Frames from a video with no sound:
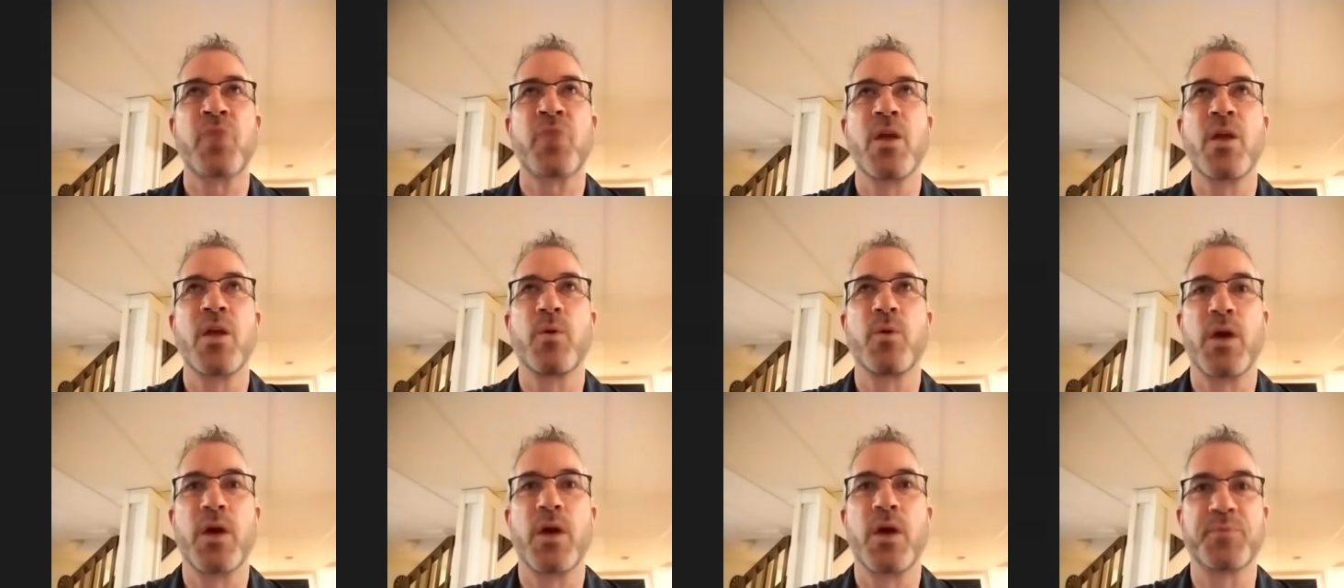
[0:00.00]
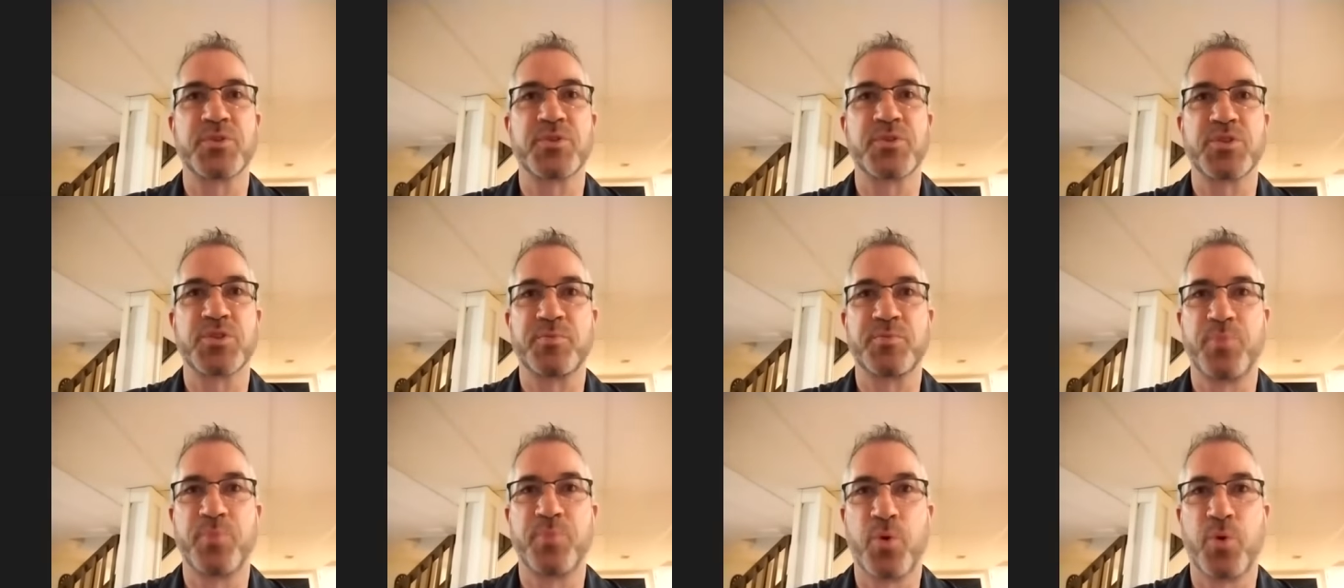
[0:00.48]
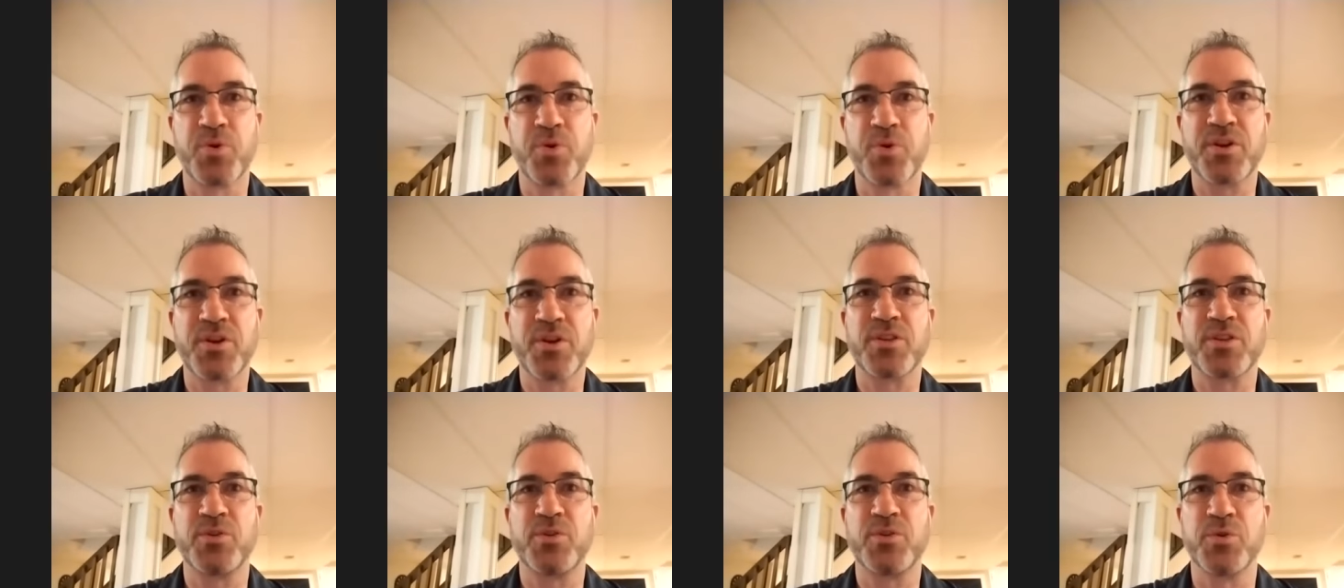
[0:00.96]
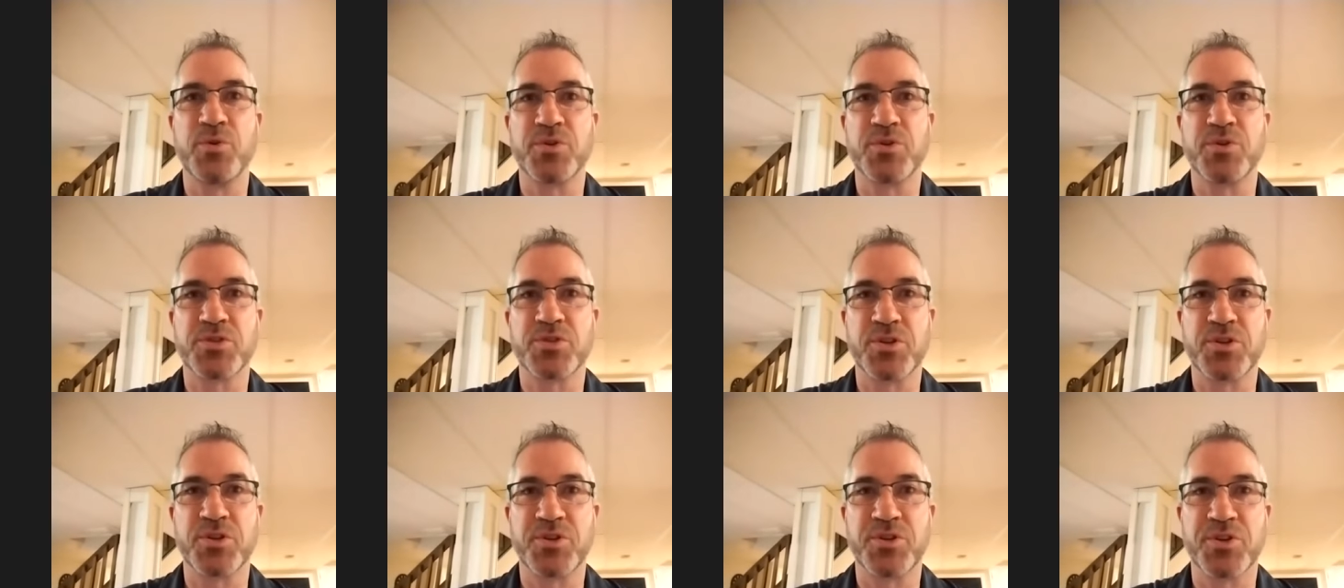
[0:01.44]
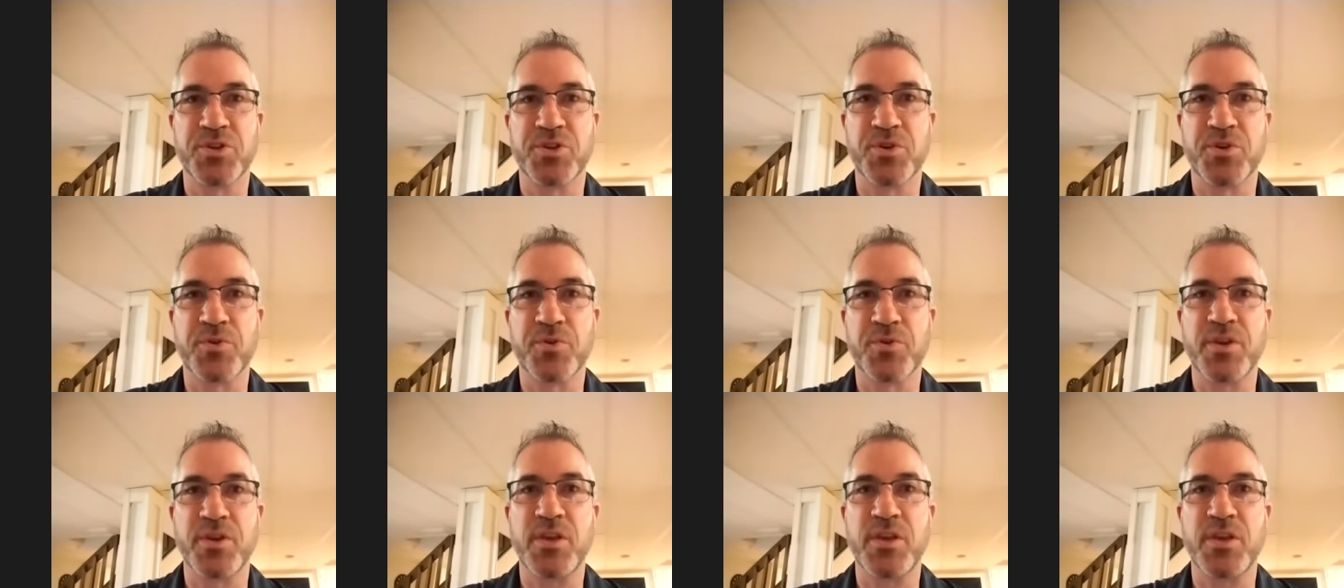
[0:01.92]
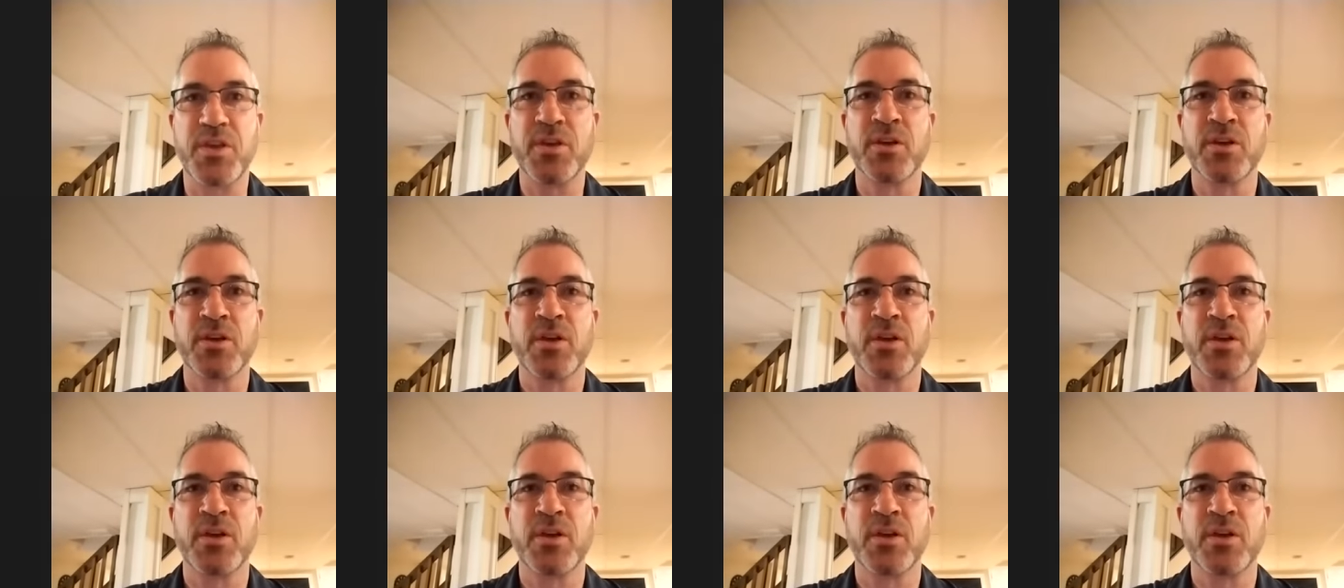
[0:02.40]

It will help to support to a certain degree.